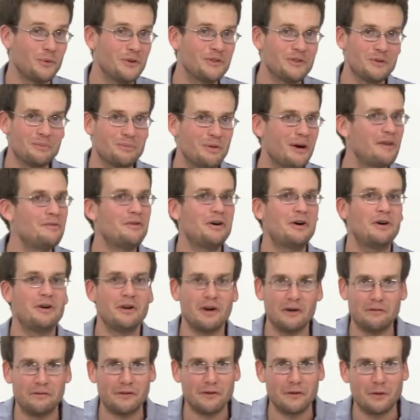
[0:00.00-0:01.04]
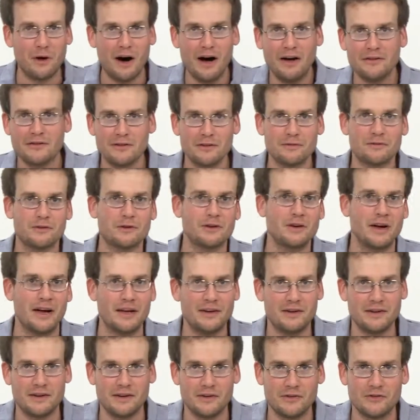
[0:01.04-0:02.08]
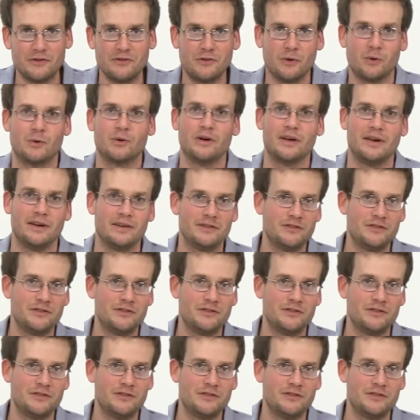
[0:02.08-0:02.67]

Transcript: was above all a philosopher and a historian.